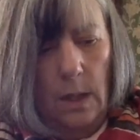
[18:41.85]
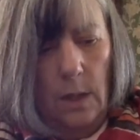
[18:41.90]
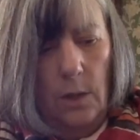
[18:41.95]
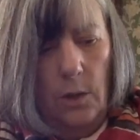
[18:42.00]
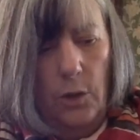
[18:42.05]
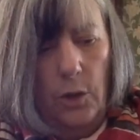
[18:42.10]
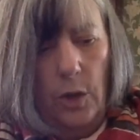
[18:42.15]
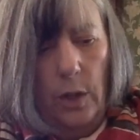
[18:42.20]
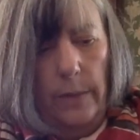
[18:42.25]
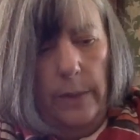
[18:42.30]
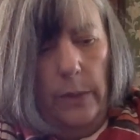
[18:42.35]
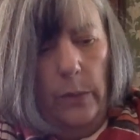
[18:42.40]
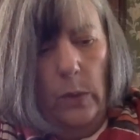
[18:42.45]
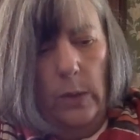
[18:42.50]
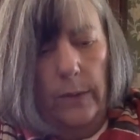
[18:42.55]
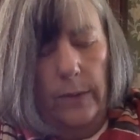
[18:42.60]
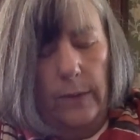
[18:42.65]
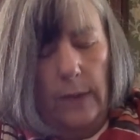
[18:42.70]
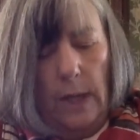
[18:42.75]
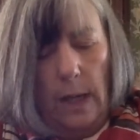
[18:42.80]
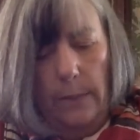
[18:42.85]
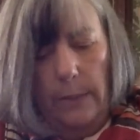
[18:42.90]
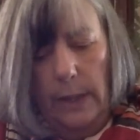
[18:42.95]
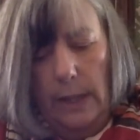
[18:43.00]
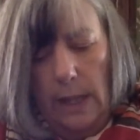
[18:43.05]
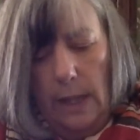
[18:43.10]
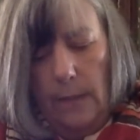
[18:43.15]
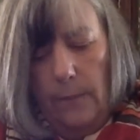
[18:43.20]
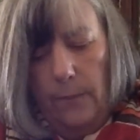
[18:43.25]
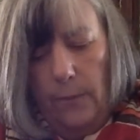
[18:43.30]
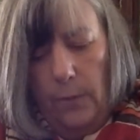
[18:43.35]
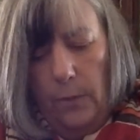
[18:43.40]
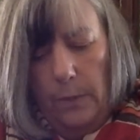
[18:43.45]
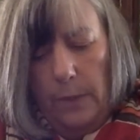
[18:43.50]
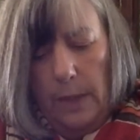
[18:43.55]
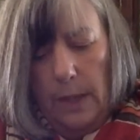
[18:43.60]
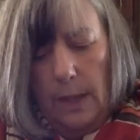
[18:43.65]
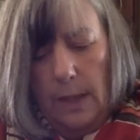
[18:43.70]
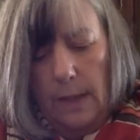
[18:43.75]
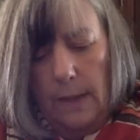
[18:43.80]
Show me what's coming up for
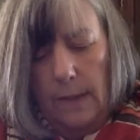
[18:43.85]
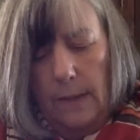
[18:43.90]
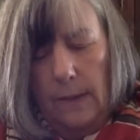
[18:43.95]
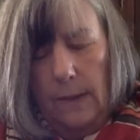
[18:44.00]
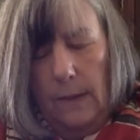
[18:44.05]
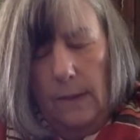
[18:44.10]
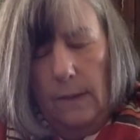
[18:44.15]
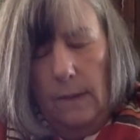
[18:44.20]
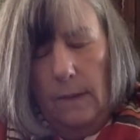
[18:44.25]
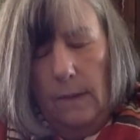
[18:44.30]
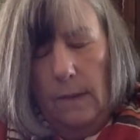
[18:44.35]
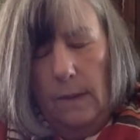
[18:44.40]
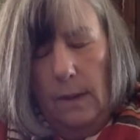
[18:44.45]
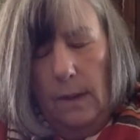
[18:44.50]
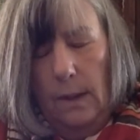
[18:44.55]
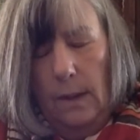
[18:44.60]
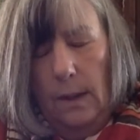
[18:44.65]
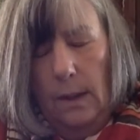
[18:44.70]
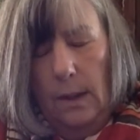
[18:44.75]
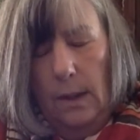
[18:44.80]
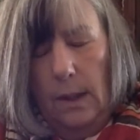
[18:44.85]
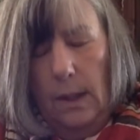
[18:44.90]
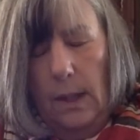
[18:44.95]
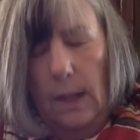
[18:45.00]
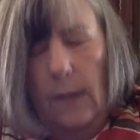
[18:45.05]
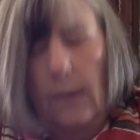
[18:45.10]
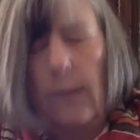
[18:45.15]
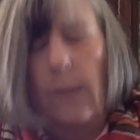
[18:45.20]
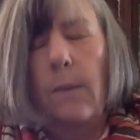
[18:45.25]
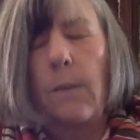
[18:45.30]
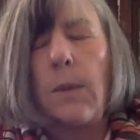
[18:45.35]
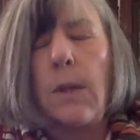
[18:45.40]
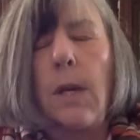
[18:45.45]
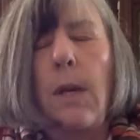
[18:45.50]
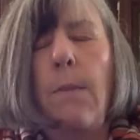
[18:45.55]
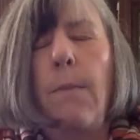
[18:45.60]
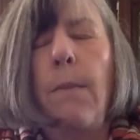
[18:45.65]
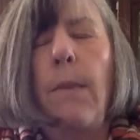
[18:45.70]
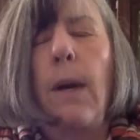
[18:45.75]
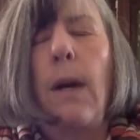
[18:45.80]
Pisces in
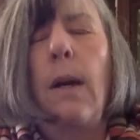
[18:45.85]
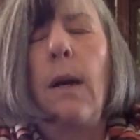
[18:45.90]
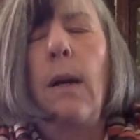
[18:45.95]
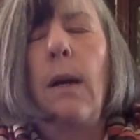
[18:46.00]
September.